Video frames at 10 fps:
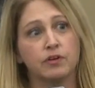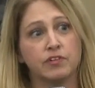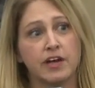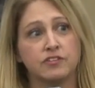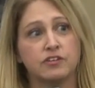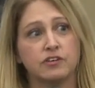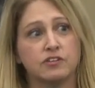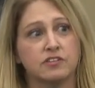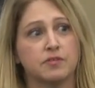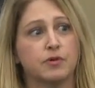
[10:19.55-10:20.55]
of last year,
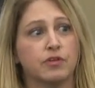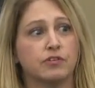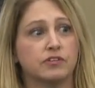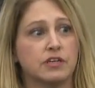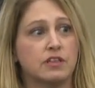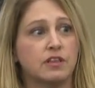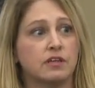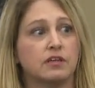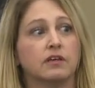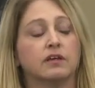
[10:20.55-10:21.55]
December 13th,
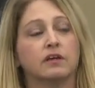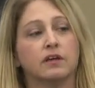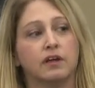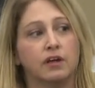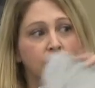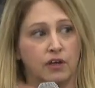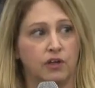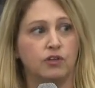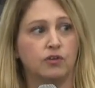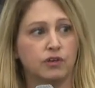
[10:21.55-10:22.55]

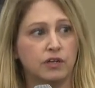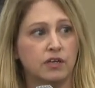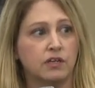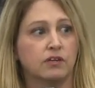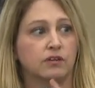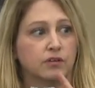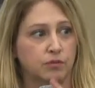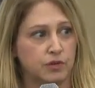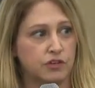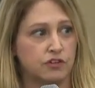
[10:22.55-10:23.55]
Unity
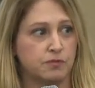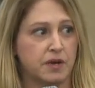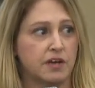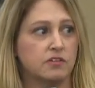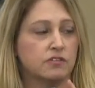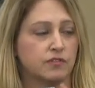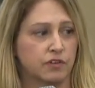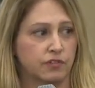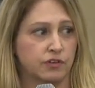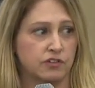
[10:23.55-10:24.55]
reached space for the
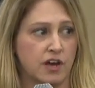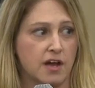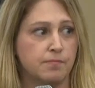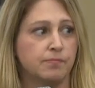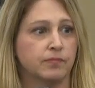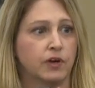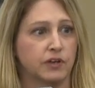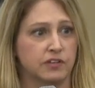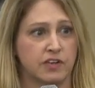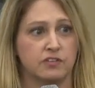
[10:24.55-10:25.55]
first time on
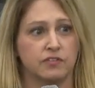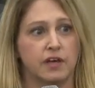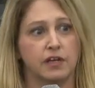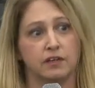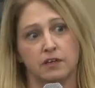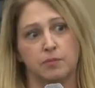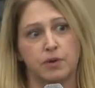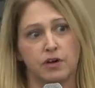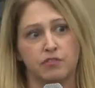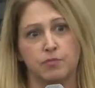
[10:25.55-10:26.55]
a test flight
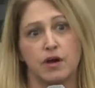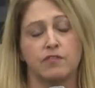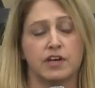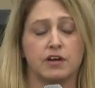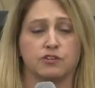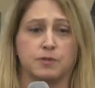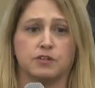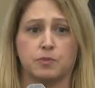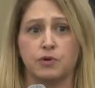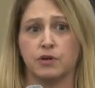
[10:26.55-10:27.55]
above Mojave Air and
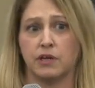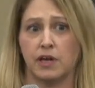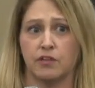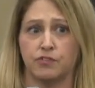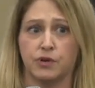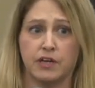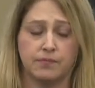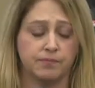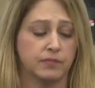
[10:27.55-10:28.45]
Space Port in California.